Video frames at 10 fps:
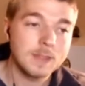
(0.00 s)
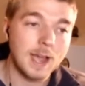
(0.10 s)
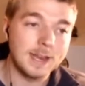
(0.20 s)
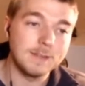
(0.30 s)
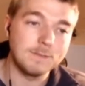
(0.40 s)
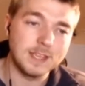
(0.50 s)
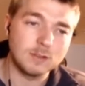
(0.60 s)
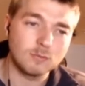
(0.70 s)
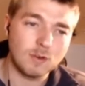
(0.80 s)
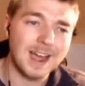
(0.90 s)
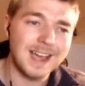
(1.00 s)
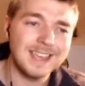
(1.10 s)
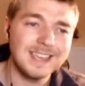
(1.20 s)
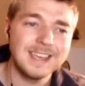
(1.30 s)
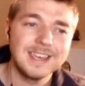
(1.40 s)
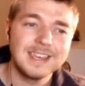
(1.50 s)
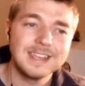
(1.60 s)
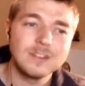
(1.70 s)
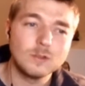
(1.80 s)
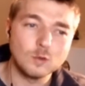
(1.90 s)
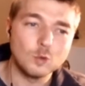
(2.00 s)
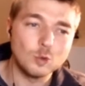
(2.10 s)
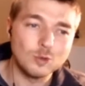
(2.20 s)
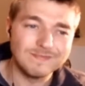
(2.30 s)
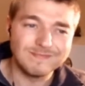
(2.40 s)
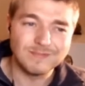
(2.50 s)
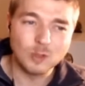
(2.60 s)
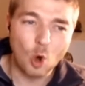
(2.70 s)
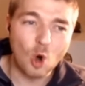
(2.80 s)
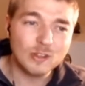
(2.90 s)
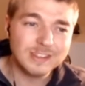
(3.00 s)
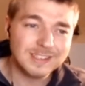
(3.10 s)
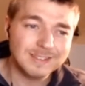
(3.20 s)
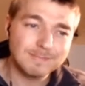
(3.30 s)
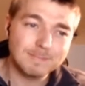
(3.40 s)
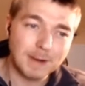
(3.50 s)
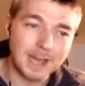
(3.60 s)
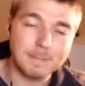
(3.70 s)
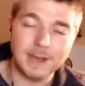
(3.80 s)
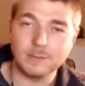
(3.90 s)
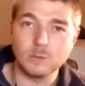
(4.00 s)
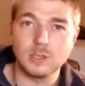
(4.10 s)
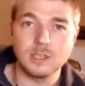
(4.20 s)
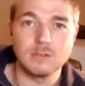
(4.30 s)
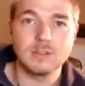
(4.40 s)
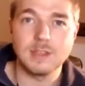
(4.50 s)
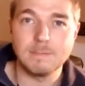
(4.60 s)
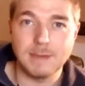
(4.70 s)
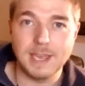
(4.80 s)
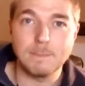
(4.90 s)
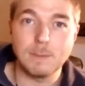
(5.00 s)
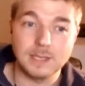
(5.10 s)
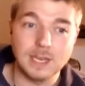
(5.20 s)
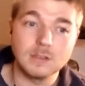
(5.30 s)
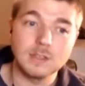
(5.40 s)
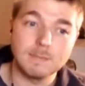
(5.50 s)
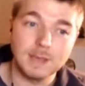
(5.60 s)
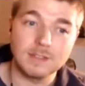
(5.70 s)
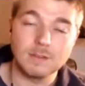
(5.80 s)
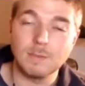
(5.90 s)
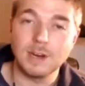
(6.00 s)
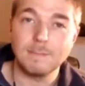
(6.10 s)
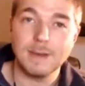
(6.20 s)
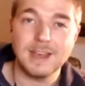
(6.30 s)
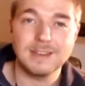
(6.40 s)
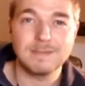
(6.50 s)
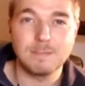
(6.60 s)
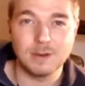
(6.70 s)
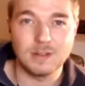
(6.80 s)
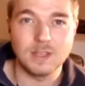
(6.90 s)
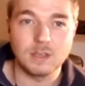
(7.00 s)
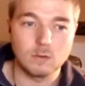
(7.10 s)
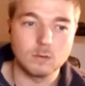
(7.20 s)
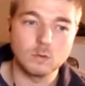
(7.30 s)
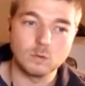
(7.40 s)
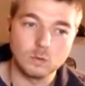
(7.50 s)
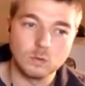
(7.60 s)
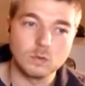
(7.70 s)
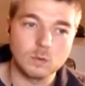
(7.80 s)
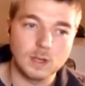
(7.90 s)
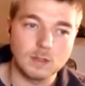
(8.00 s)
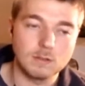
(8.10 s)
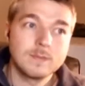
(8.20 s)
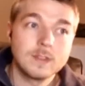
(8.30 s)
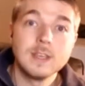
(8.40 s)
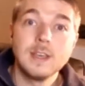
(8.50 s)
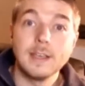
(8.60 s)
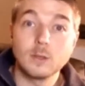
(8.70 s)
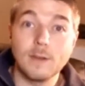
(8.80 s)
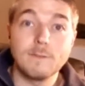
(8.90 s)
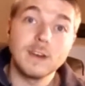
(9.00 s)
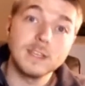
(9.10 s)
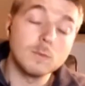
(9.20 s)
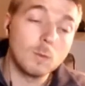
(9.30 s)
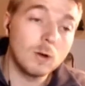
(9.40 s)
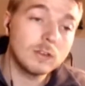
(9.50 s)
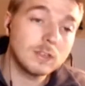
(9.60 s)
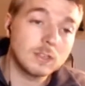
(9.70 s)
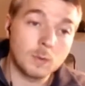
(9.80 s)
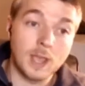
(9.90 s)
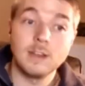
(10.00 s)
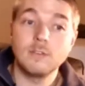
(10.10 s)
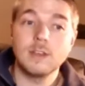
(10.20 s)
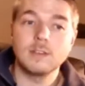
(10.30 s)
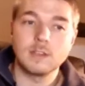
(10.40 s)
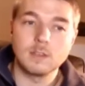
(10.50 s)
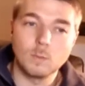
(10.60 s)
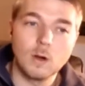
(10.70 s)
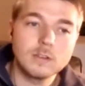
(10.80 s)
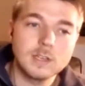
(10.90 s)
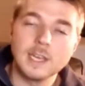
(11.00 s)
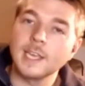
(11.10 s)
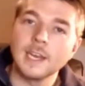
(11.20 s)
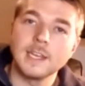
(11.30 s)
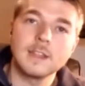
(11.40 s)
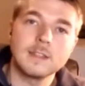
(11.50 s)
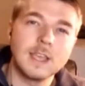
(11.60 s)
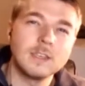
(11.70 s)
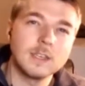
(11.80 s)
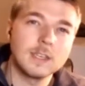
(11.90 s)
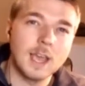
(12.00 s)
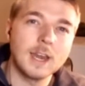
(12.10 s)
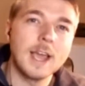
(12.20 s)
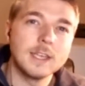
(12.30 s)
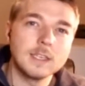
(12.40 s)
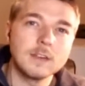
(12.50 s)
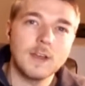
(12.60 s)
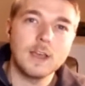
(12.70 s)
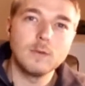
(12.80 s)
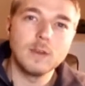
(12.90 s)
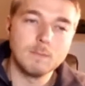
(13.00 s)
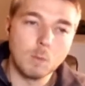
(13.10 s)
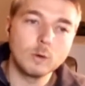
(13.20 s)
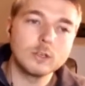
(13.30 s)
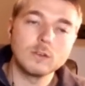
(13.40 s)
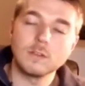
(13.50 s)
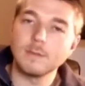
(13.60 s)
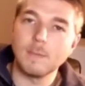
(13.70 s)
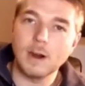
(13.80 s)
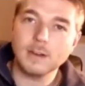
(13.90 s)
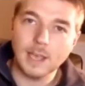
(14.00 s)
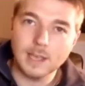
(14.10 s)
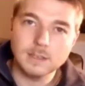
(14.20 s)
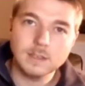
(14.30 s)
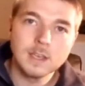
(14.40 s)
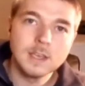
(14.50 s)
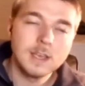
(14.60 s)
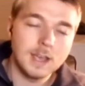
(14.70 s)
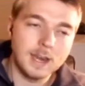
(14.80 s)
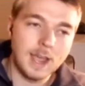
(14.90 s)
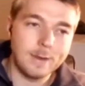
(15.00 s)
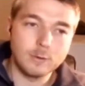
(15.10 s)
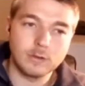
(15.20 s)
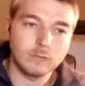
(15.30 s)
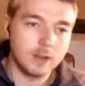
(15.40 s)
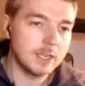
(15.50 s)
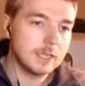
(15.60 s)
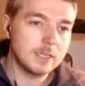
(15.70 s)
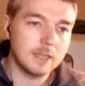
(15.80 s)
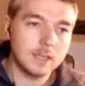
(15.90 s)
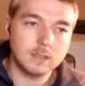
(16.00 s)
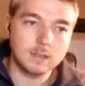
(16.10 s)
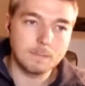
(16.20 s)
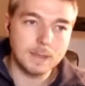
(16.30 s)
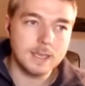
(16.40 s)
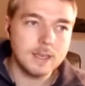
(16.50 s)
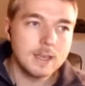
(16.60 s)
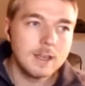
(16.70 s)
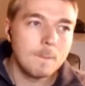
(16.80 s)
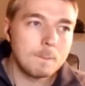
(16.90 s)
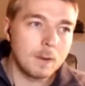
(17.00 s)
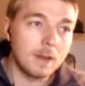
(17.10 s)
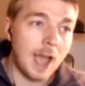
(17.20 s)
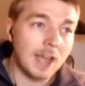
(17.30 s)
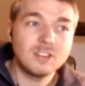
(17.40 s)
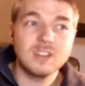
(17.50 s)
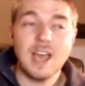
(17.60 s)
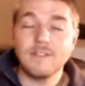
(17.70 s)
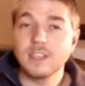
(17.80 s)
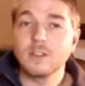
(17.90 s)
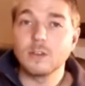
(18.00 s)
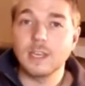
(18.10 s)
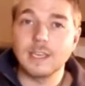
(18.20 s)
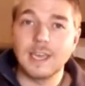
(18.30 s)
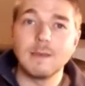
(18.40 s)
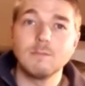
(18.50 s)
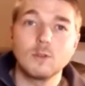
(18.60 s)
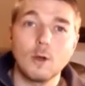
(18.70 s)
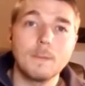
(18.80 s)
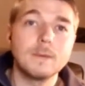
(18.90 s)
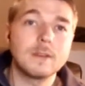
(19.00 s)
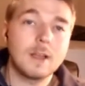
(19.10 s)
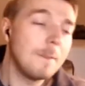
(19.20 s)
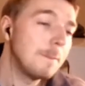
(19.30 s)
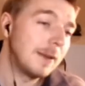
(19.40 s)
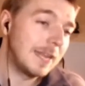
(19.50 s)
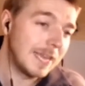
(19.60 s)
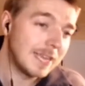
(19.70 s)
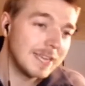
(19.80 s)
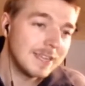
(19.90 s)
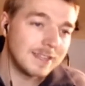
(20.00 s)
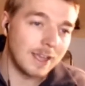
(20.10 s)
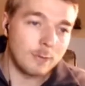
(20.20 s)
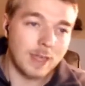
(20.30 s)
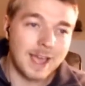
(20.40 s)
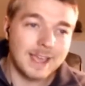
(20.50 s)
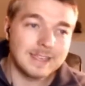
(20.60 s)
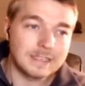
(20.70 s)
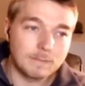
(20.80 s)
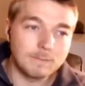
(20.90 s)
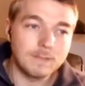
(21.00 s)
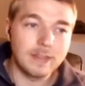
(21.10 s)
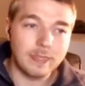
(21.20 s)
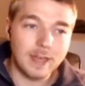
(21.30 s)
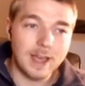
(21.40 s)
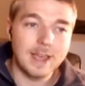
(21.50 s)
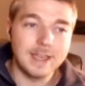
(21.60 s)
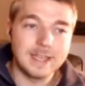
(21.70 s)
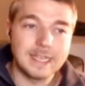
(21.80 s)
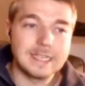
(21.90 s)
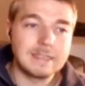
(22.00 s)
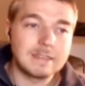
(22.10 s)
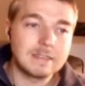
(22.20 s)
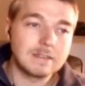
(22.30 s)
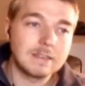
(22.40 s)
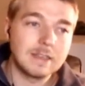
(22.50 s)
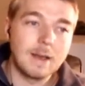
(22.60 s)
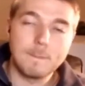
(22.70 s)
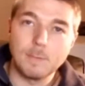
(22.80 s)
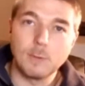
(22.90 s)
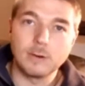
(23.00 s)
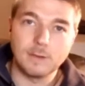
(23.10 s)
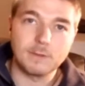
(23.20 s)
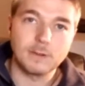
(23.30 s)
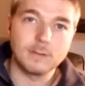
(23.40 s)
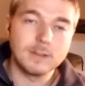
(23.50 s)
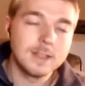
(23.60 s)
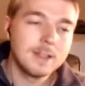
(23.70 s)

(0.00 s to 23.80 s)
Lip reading: And if they try to not buy back those shares, they might potentially make their money back, but they could also lose quite a lot. It's quite funny to watch, it's quite interesting to watch, and it kind of lets you get an idea of how emotional the market is and how crazy things can be. But actually having a look at GameStop as a company, now that is something that is a bit more difficult.